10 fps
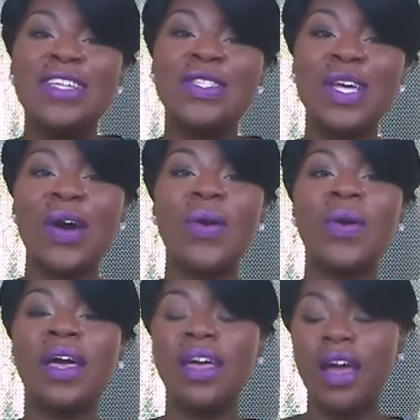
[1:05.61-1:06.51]

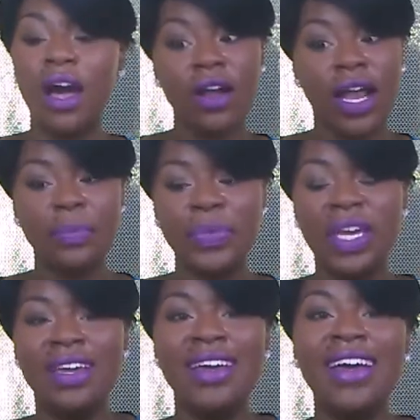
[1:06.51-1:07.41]
So, alright.
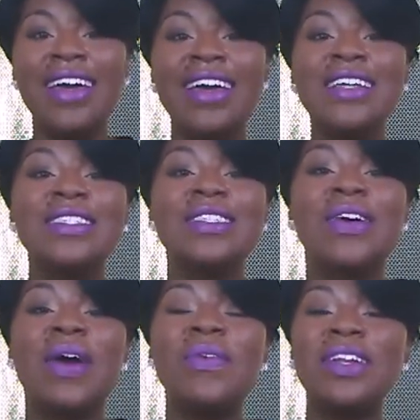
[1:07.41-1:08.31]

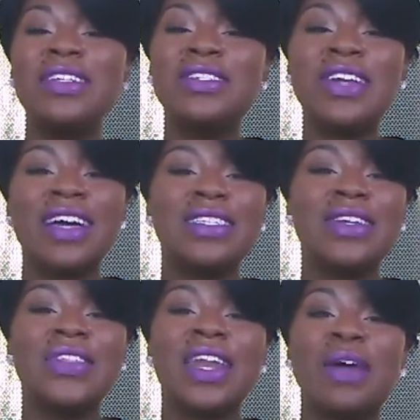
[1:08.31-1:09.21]
So I wanted you guys
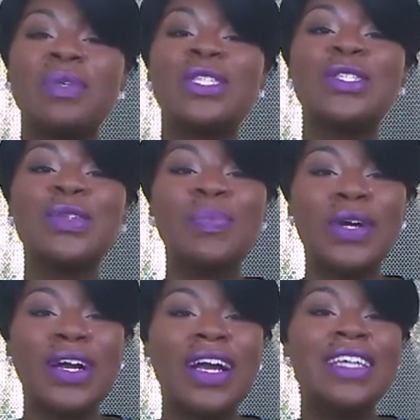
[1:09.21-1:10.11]
to know that I was
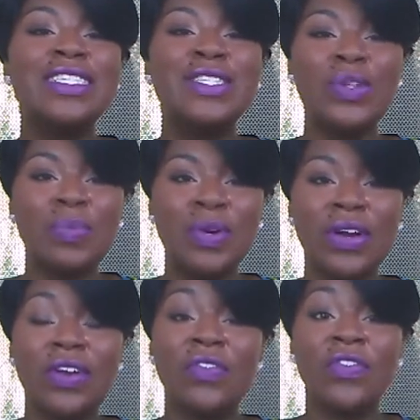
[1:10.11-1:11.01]
super
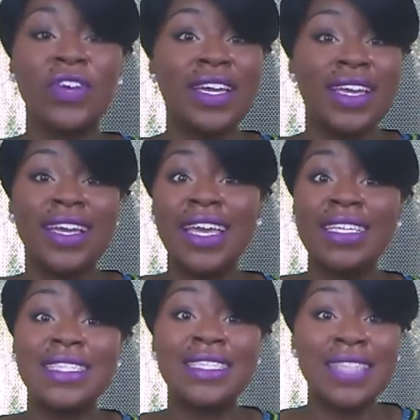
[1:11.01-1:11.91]
duper freaking
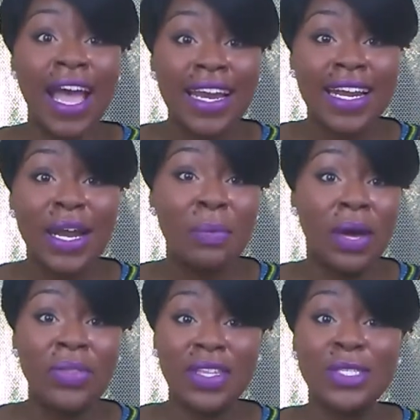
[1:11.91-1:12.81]
excited
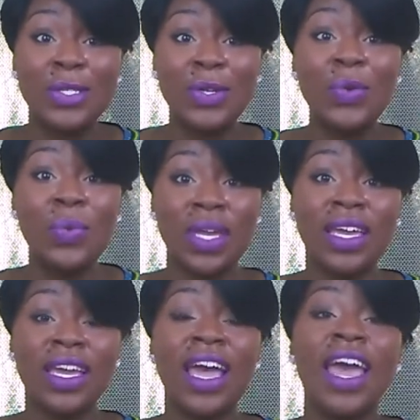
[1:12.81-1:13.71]
about this new
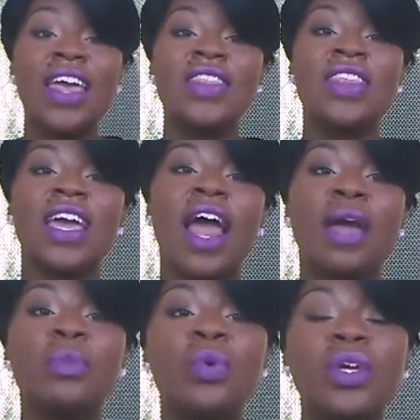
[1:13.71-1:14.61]
wig that
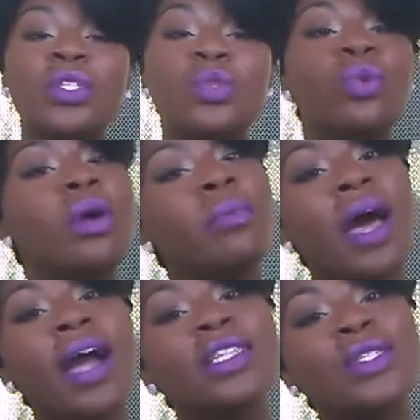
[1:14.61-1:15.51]
I'm going to
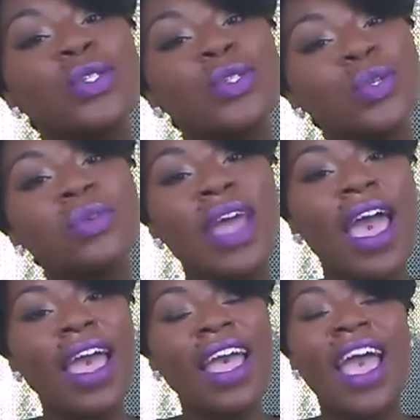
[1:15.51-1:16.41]
unbox
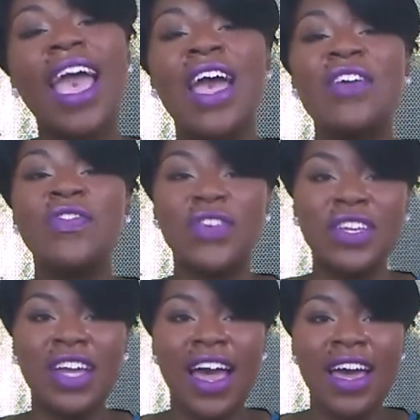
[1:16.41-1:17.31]
today for
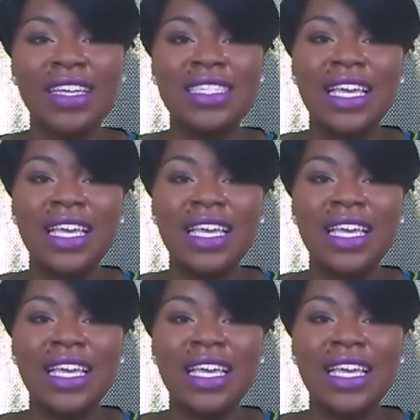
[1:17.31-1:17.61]
you guys.